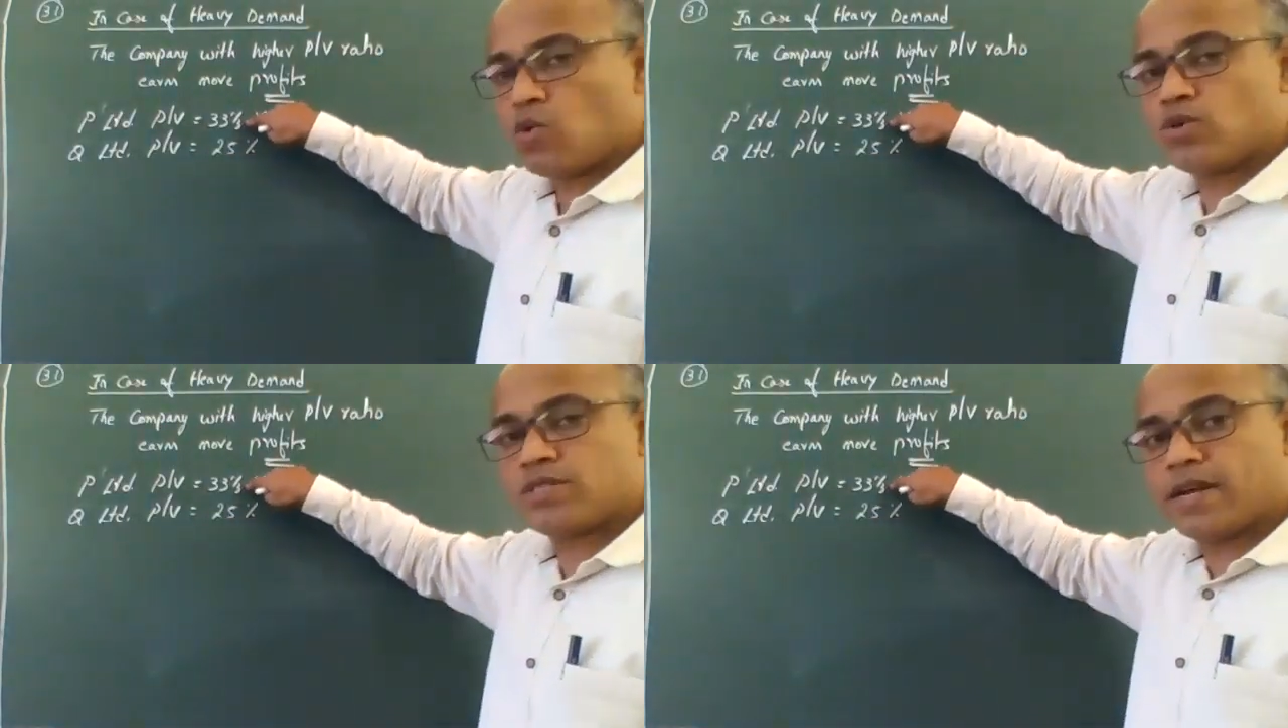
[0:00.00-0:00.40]

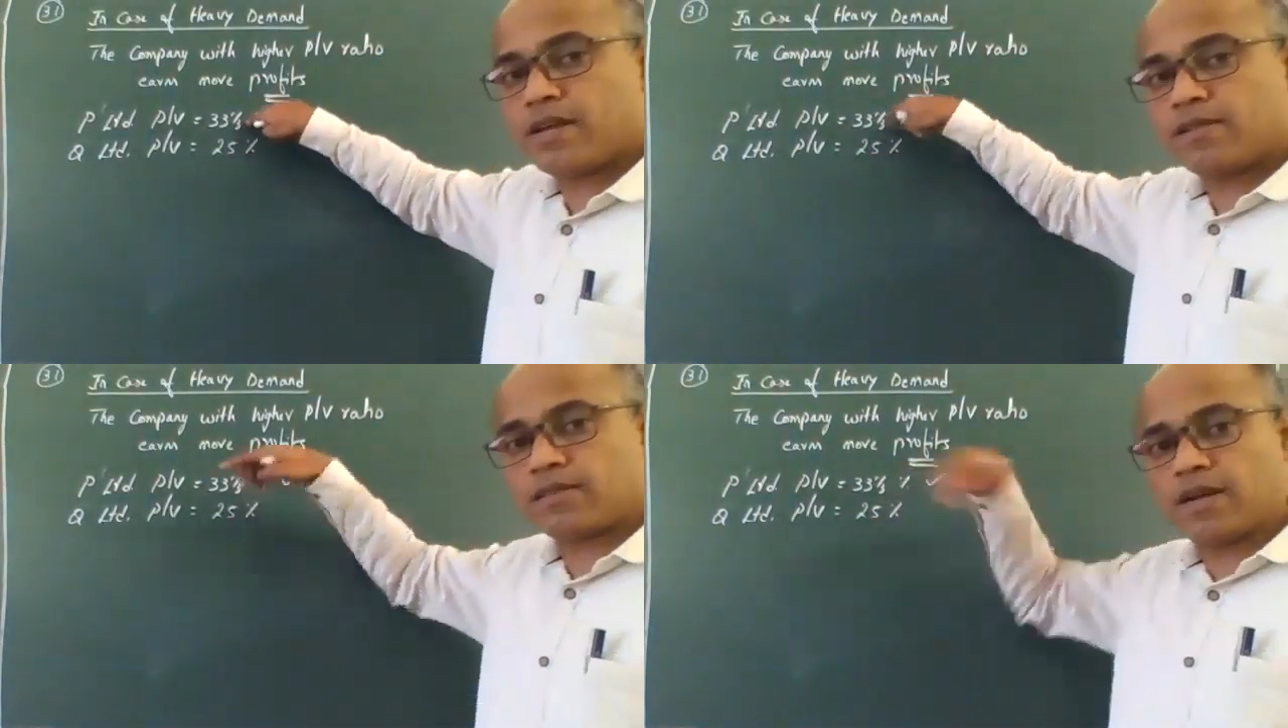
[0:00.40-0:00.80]
who is
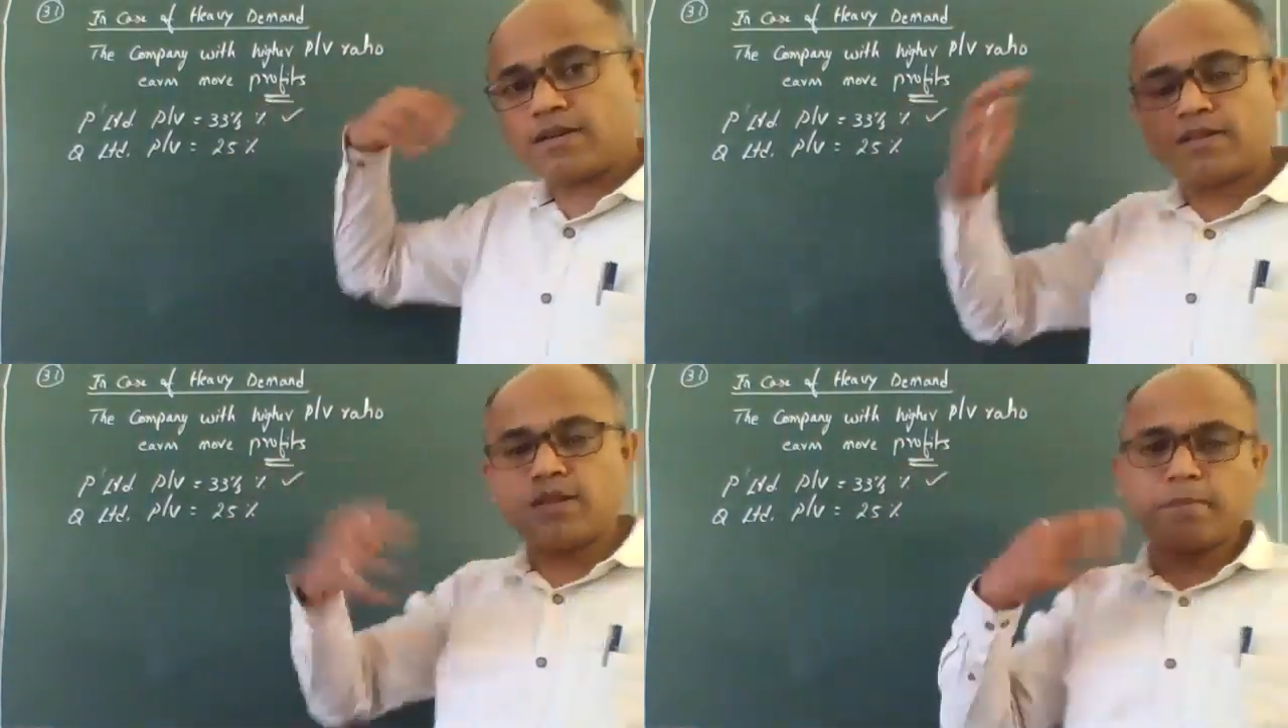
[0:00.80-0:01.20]
getting
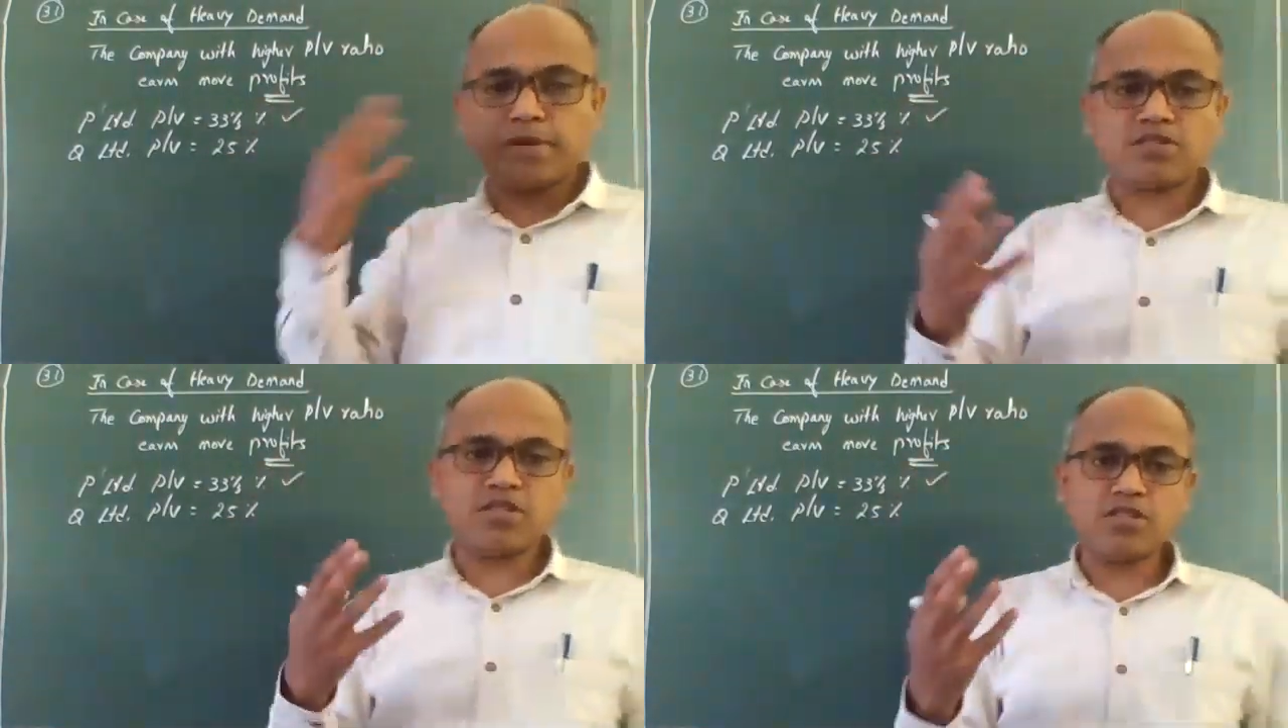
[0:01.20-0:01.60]

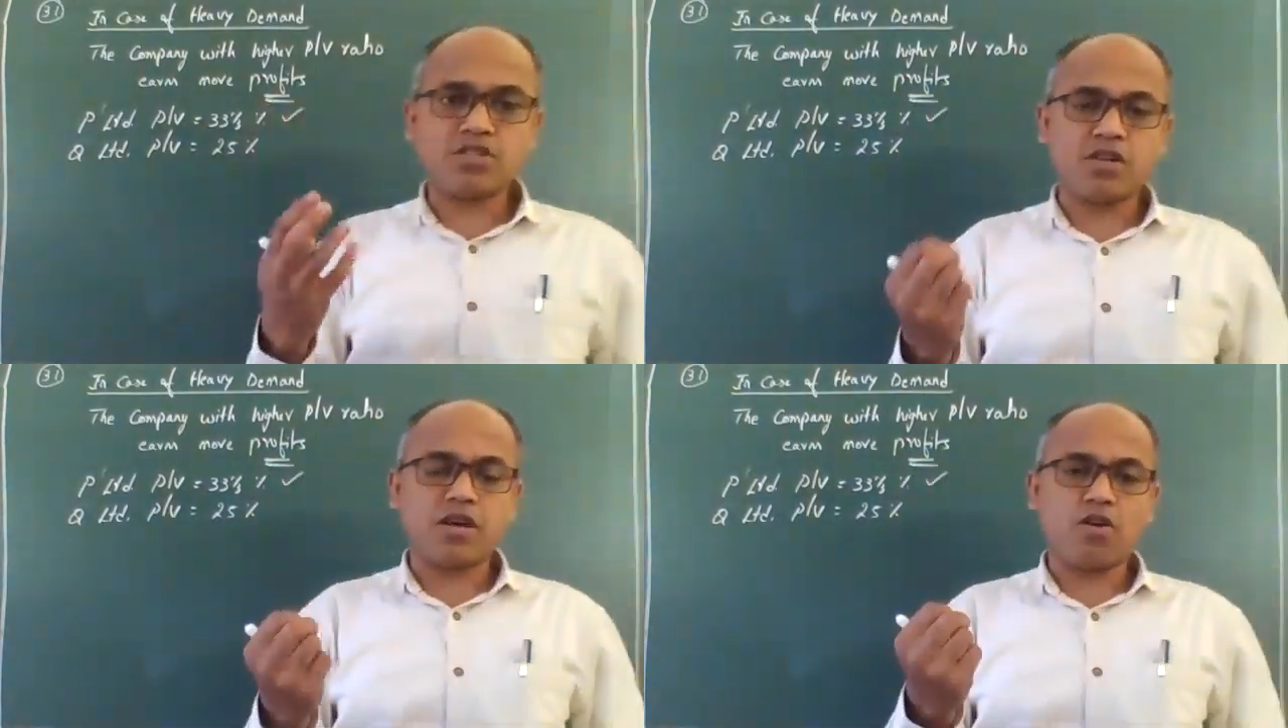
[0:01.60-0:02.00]
33%
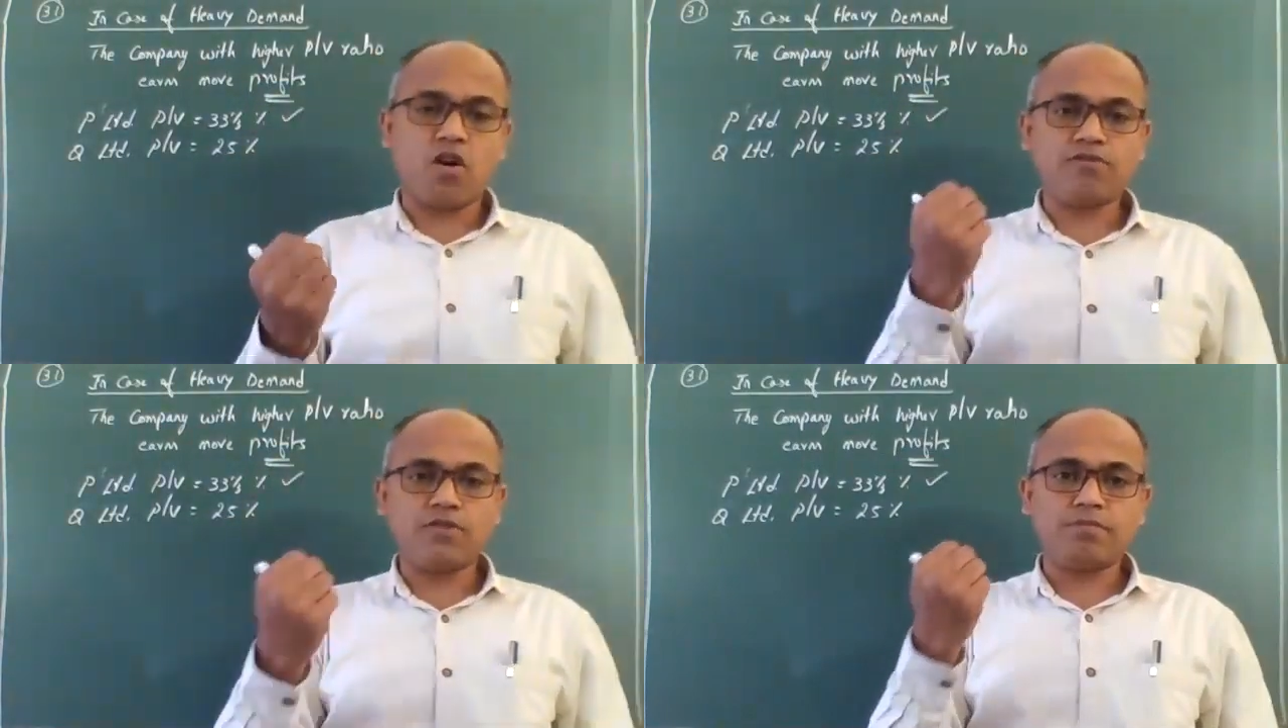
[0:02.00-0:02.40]
share
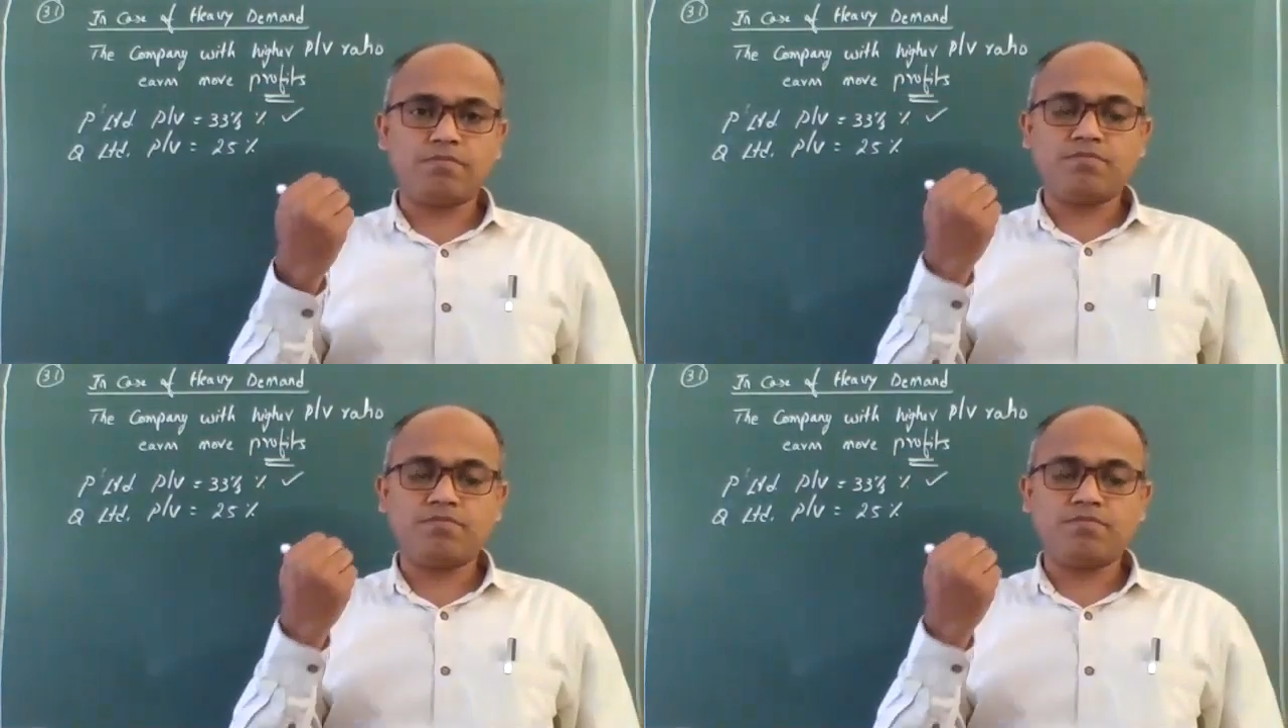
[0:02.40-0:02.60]
of the